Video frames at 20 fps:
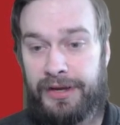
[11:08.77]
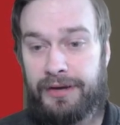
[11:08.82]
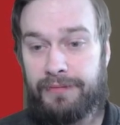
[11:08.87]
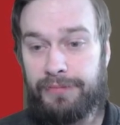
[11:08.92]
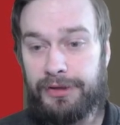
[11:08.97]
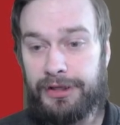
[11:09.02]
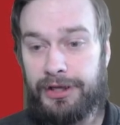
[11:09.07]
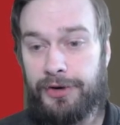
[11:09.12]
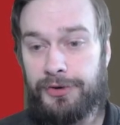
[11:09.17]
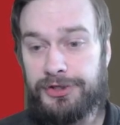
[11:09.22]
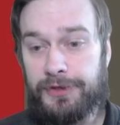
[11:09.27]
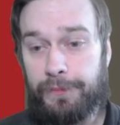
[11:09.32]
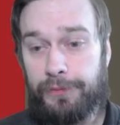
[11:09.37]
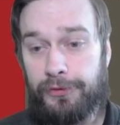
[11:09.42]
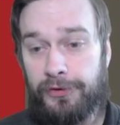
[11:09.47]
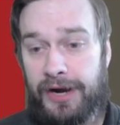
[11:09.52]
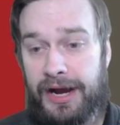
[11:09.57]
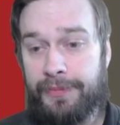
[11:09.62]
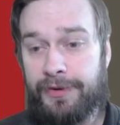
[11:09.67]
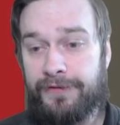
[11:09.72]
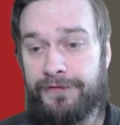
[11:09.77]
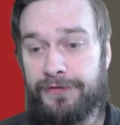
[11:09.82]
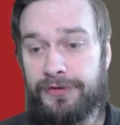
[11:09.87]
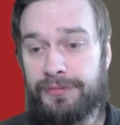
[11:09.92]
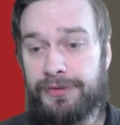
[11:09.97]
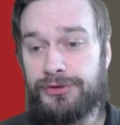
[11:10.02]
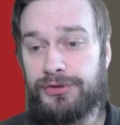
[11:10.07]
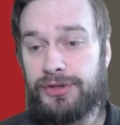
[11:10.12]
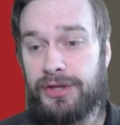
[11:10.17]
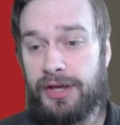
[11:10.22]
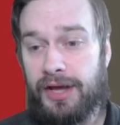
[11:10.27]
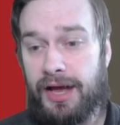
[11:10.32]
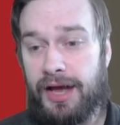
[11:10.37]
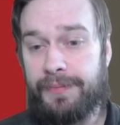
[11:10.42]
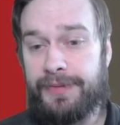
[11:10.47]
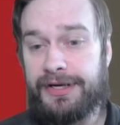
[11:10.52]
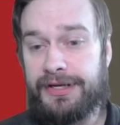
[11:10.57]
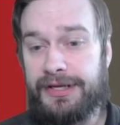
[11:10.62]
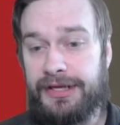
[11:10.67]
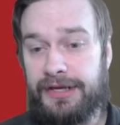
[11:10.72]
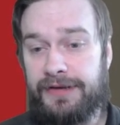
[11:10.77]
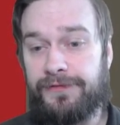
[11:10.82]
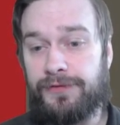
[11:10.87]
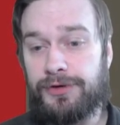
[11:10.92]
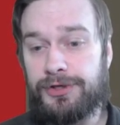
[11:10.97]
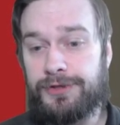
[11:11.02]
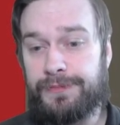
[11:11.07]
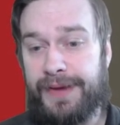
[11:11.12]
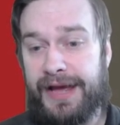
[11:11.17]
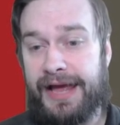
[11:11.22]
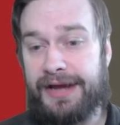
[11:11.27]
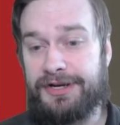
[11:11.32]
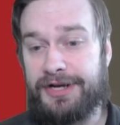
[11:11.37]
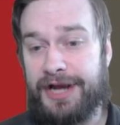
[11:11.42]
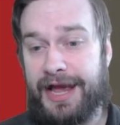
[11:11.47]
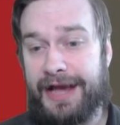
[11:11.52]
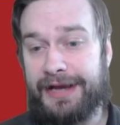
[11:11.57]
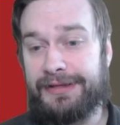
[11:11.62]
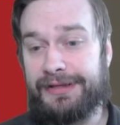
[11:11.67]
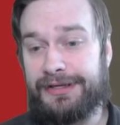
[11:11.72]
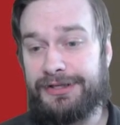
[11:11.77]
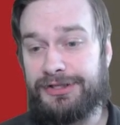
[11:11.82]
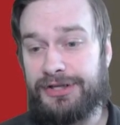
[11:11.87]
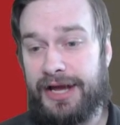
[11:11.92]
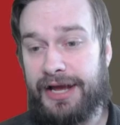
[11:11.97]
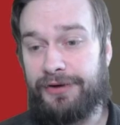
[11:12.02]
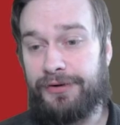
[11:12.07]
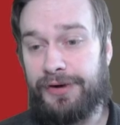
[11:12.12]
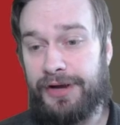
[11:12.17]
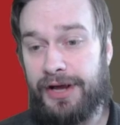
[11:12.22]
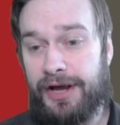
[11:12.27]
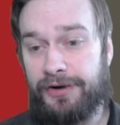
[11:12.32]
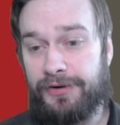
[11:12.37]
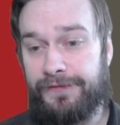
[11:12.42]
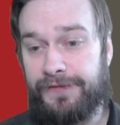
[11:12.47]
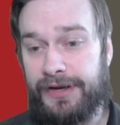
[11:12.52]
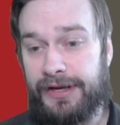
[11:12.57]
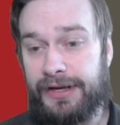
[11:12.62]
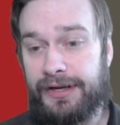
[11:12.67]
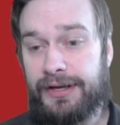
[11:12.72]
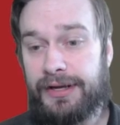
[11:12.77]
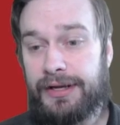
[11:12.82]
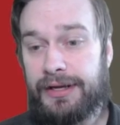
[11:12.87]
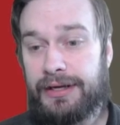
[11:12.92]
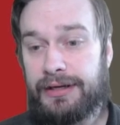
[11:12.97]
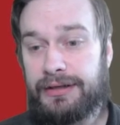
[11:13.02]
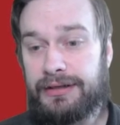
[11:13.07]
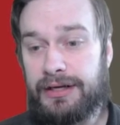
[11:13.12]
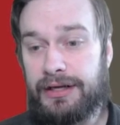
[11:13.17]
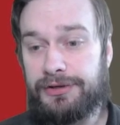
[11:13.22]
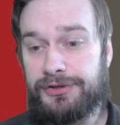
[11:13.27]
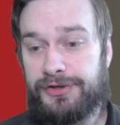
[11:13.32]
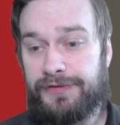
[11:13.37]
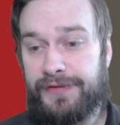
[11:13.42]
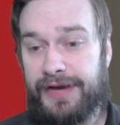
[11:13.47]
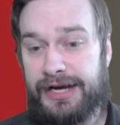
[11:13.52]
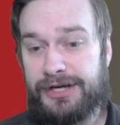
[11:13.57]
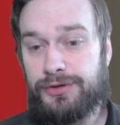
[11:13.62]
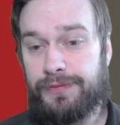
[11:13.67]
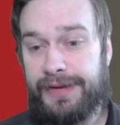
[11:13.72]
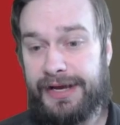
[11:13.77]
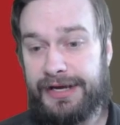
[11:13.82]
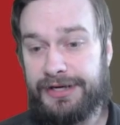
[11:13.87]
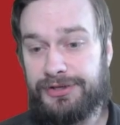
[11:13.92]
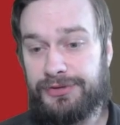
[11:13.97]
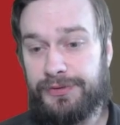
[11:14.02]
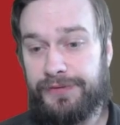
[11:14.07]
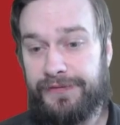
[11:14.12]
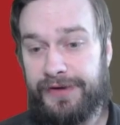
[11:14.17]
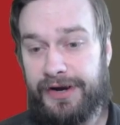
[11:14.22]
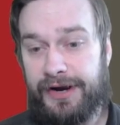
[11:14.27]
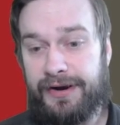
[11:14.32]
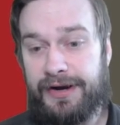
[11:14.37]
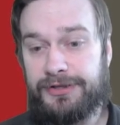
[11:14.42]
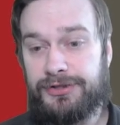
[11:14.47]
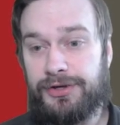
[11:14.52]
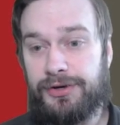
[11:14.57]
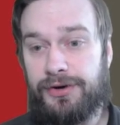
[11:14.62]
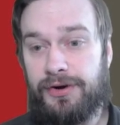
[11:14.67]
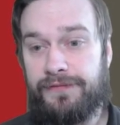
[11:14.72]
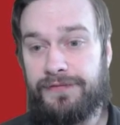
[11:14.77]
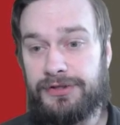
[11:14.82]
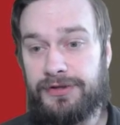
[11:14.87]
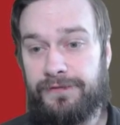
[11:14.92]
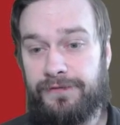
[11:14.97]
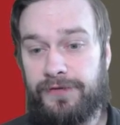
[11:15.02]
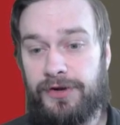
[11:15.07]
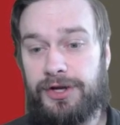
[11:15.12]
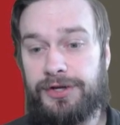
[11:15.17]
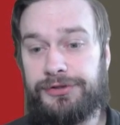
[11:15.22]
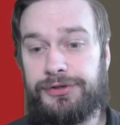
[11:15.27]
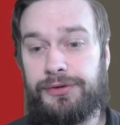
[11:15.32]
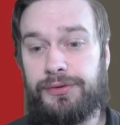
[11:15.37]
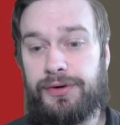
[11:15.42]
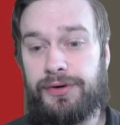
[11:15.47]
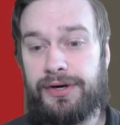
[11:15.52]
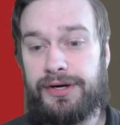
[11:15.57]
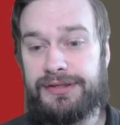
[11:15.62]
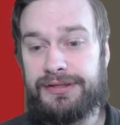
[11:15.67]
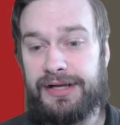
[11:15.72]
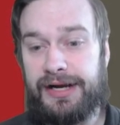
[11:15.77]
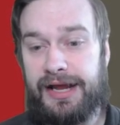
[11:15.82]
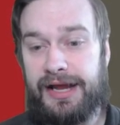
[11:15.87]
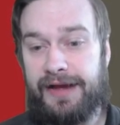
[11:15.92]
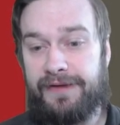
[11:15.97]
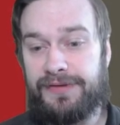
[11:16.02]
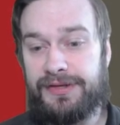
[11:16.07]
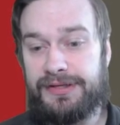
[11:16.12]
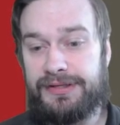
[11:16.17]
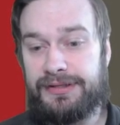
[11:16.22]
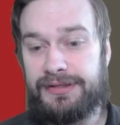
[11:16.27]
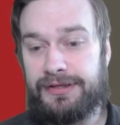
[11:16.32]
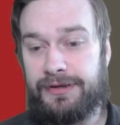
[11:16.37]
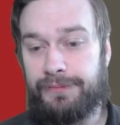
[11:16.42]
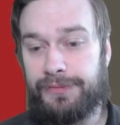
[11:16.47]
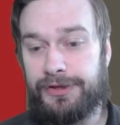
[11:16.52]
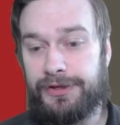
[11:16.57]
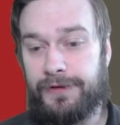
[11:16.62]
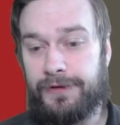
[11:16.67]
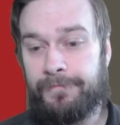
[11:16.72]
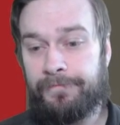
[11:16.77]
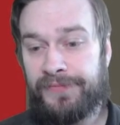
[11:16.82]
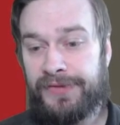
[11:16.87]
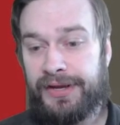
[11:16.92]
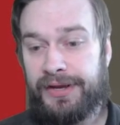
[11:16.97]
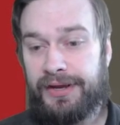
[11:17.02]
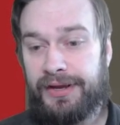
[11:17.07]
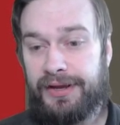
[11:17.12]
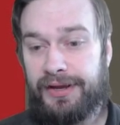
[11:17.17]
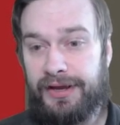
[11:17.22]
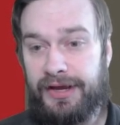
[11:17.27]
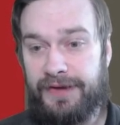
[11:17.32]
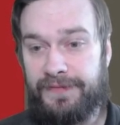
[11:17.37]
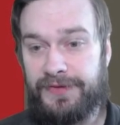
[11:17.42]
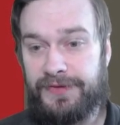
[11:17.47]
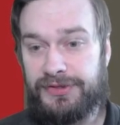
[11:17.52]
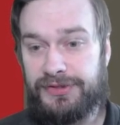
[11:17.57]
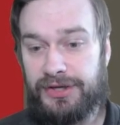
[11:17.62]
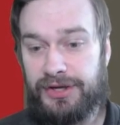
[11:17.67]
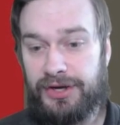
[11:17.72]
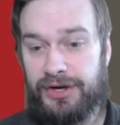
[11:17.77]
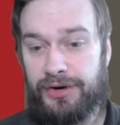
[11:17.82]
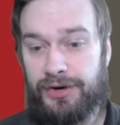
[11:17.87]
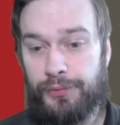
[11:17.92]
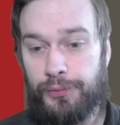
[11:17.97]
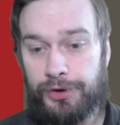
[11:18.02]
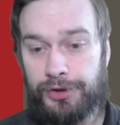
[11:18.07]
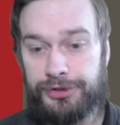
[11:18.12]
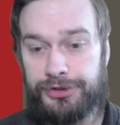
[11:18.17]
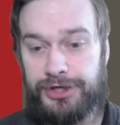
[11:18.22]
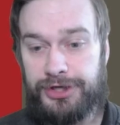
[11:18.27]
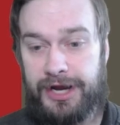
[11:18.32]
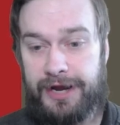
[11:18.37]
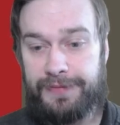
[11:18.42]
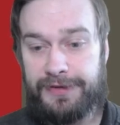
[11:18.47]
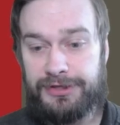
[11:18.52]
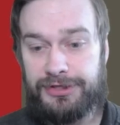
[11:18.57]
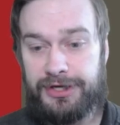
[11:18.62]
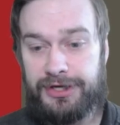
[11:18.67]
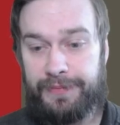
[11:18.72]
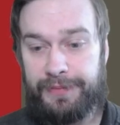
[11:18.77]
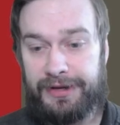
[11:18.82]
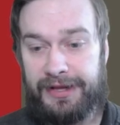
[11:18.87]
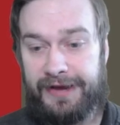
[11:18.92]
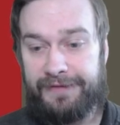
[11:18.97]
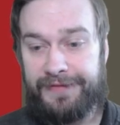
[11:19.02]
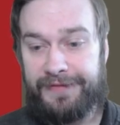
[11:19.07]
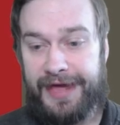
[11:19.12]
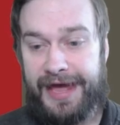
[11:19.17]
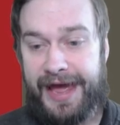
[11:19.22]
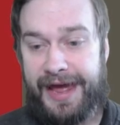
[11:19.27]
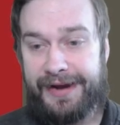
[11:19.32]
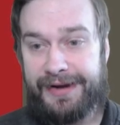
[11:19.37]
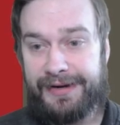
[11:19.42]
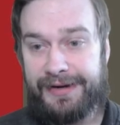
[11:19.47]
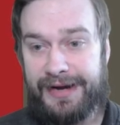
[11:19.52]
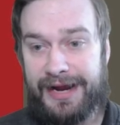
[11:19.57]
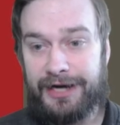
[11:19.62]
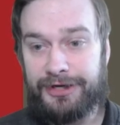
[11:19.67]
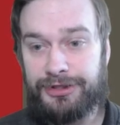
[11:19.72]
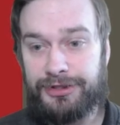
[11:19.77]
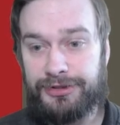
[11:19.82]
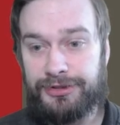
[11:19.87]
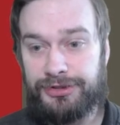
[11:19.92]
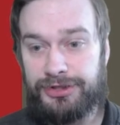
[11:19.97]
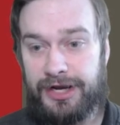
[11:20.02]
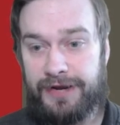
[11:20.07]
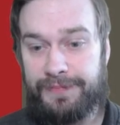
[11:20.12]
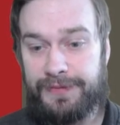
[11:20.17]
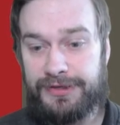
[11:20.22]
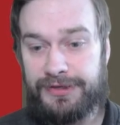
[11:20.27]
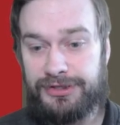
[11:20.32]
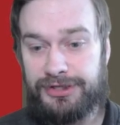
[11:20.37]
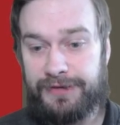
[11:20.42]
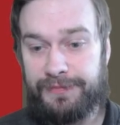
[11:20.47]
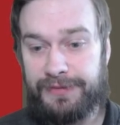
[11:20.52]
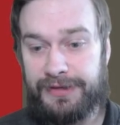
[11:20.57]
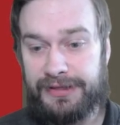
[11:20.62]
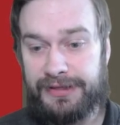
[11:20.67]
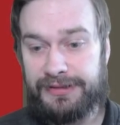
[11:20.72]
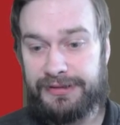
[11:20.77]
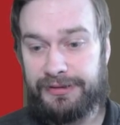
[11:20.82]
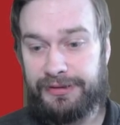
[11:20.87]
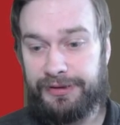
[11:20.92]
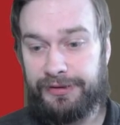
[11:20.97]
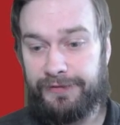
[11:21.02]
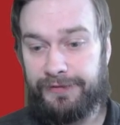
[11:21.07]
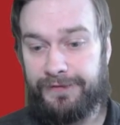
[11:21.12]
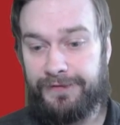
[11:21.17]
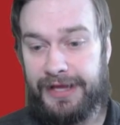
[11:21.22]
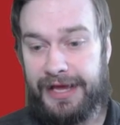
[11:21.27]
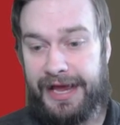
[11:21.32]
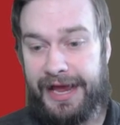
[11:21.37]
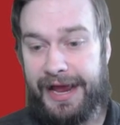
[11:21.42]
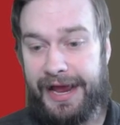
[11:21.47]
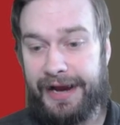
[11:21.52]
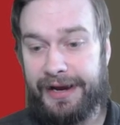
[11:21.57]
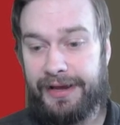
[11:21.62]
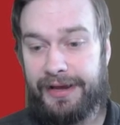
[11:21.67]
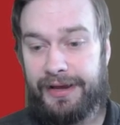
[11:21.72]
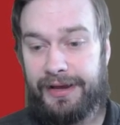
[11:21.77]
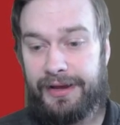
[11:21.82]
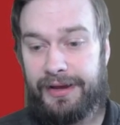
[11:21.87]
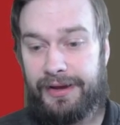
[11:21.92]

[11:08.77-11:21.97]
Below is a primer for the most common Keyforge badge accolade iconography. Colors of actual badges will vary. So if it's a Vault Tour, it's going to have this symbol. If it's a World Championship, it'll have that. National Championship gets a little flag.